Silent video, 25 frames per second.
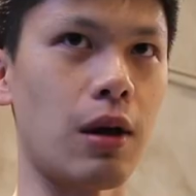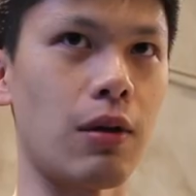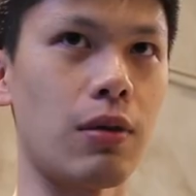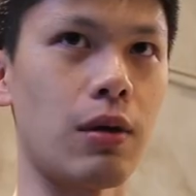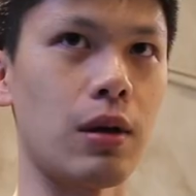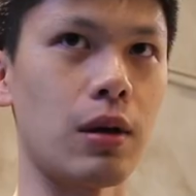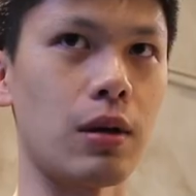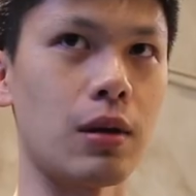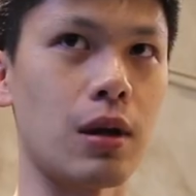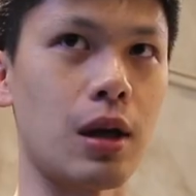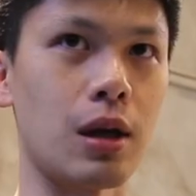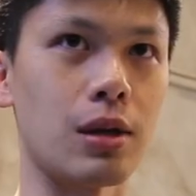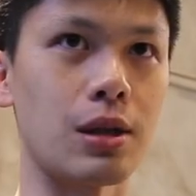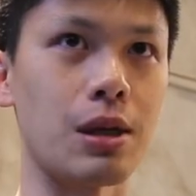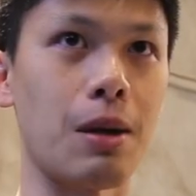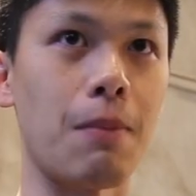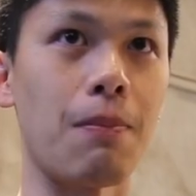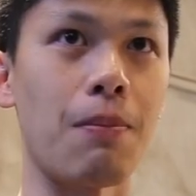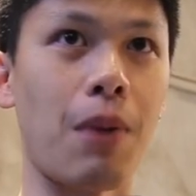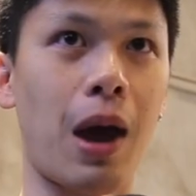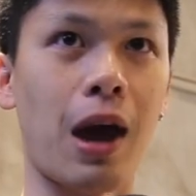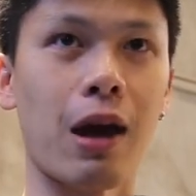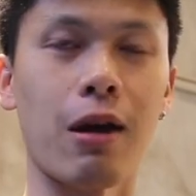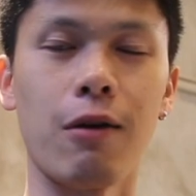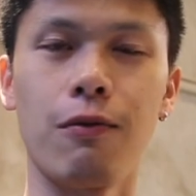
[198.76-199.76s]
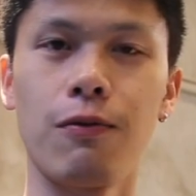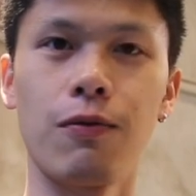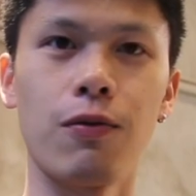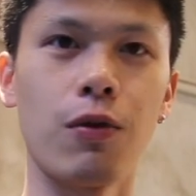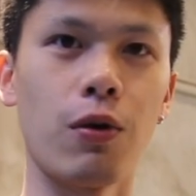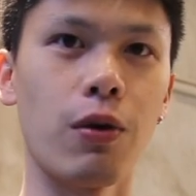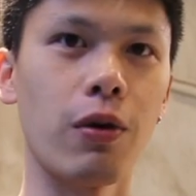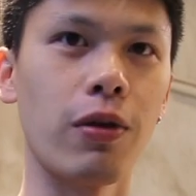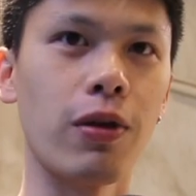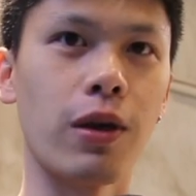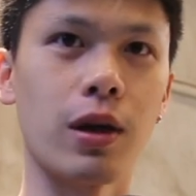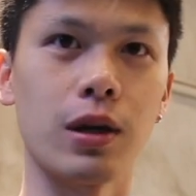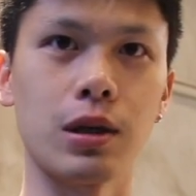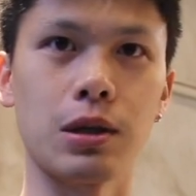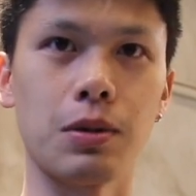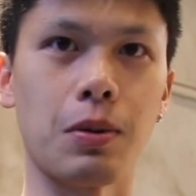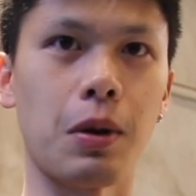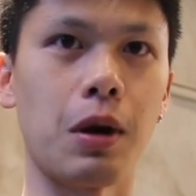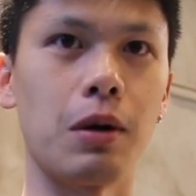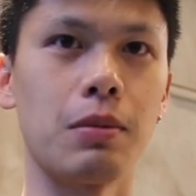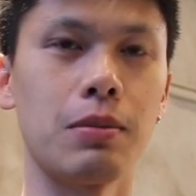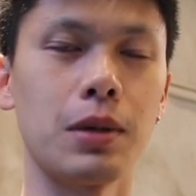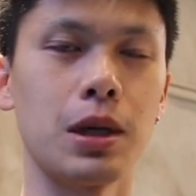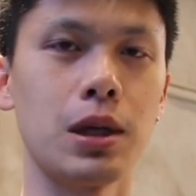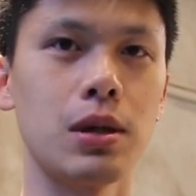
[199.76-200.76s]
I think that's a back and forth
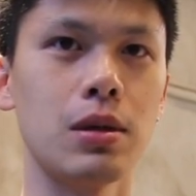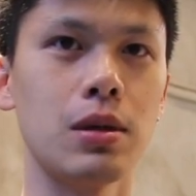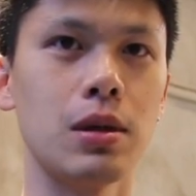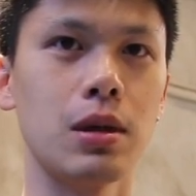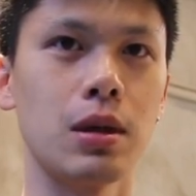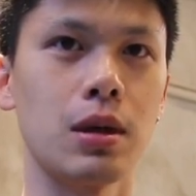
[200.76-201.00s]
experiment,